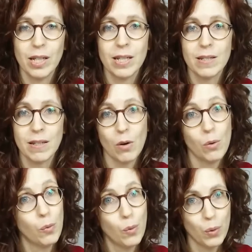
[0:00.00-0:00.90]
is our
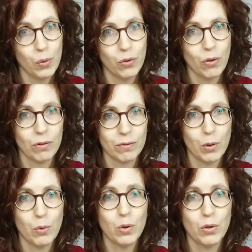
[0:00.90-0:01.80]
root.
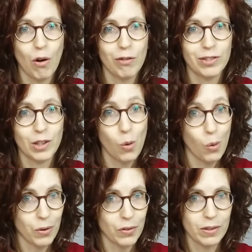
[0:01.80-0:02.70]
The root of the
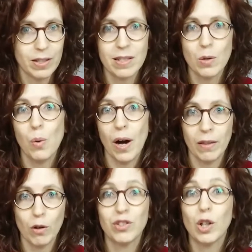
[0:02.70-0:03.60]
chord is the
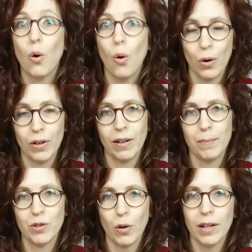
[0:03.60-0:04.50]
one of the chord.
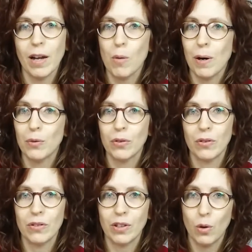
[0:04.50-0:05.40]
I'm talking now about
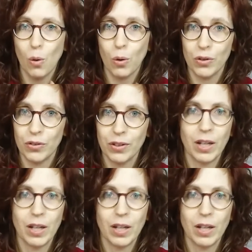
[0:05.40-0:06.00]
the chord,